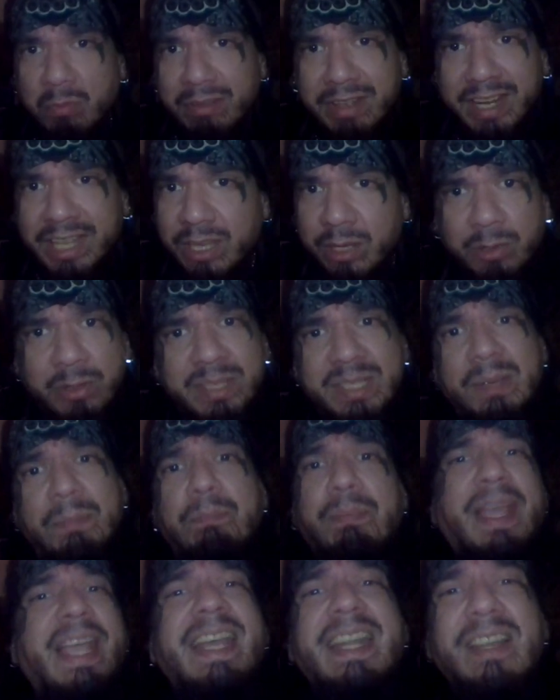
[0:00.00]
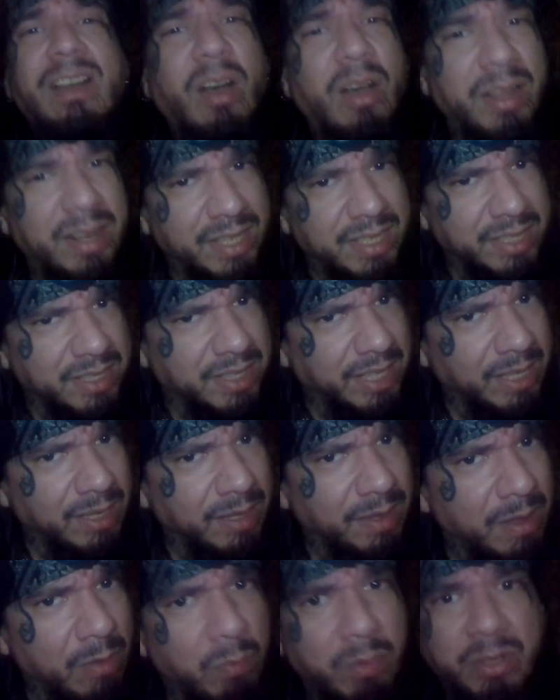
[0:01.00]
really you're just a beta, honestly,
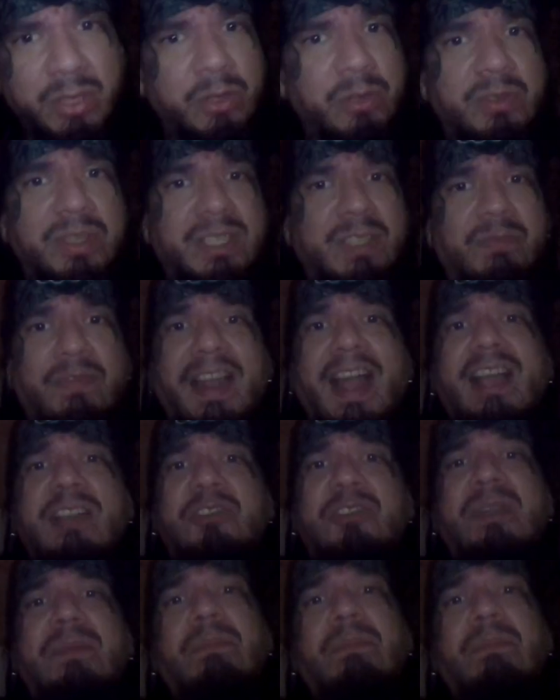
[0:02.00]
when you're just flashing